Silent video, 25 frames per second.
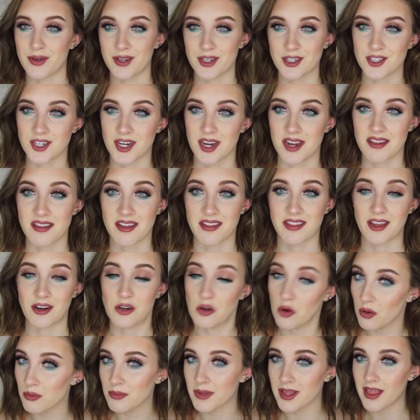really shitty that they
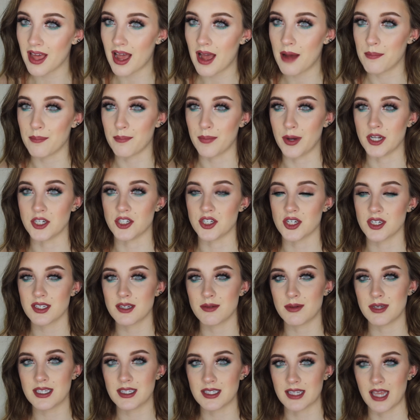told me that, but just
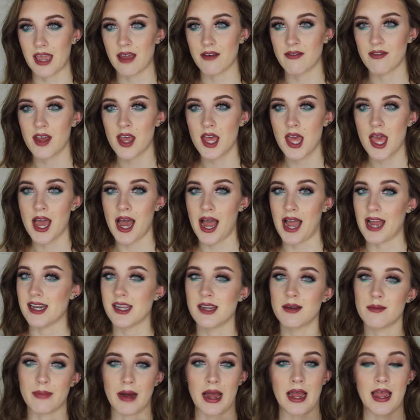to be safe, I
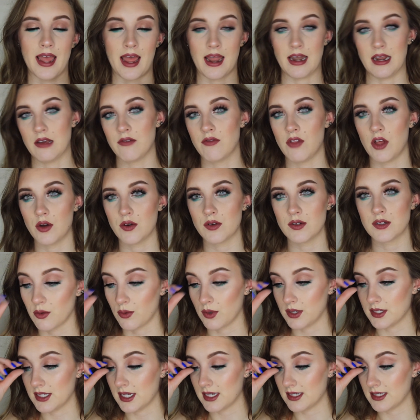didn't buy any of those, the
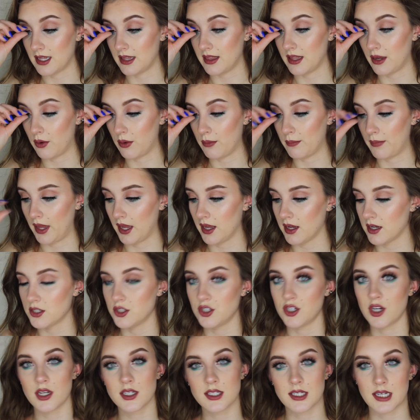ones that said they were mink,
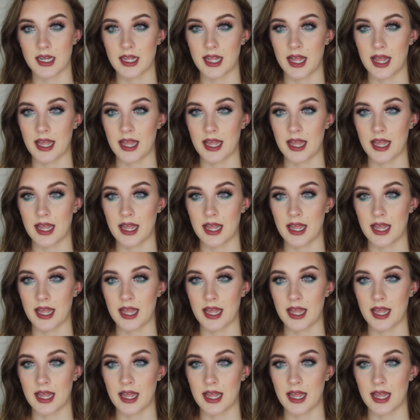just in